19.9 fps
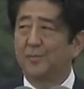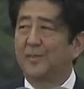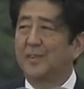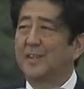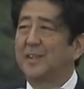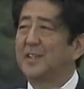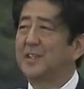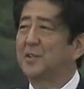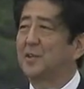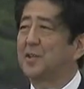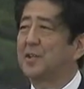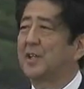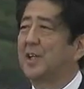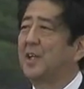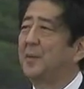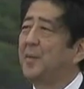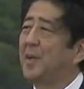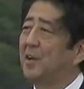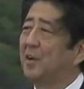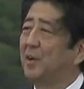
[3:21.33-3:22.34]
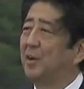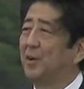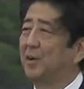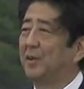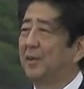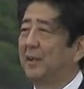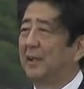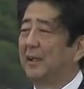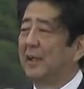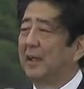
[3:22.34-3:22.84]
Voices of young
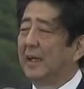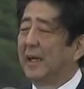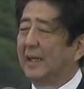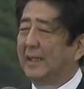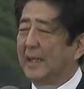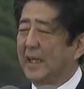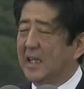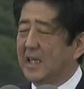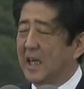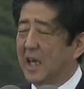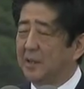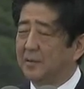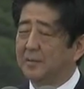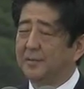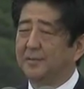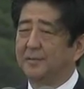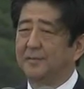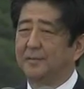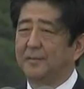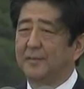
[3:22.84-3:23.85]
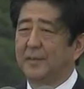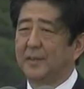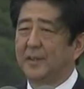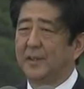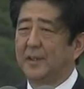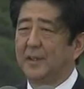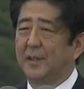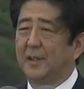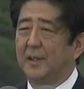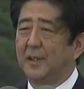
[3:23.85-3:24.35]
servicemen talking to each
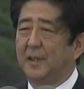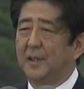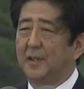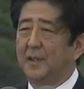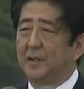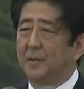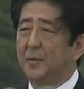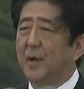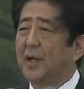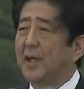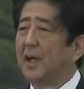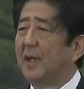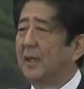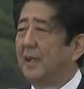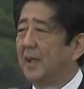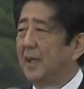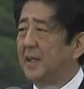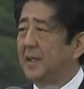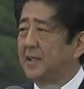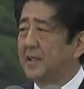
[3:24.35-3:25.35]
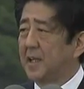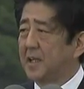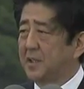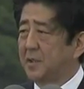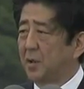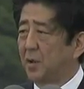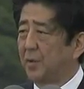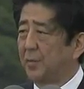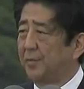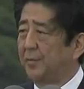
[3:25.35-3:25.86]
other about their
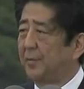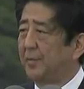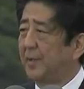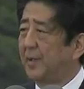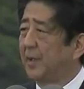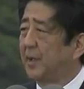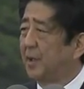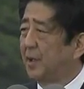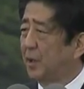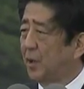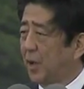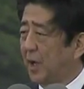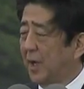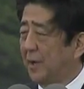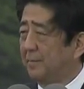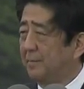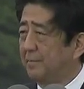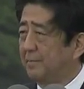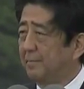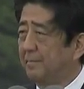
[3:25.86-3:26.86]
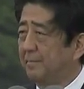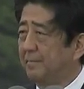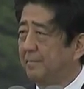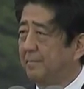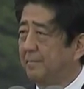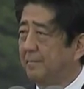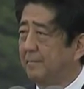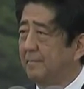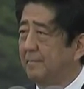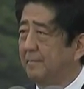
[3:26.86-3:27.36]
futures and
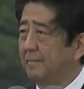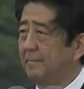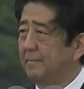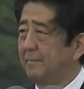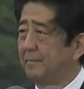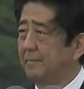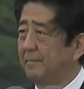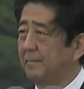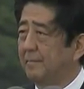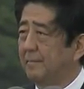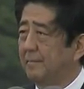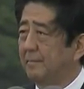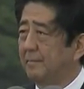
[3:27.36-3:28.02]
dreams.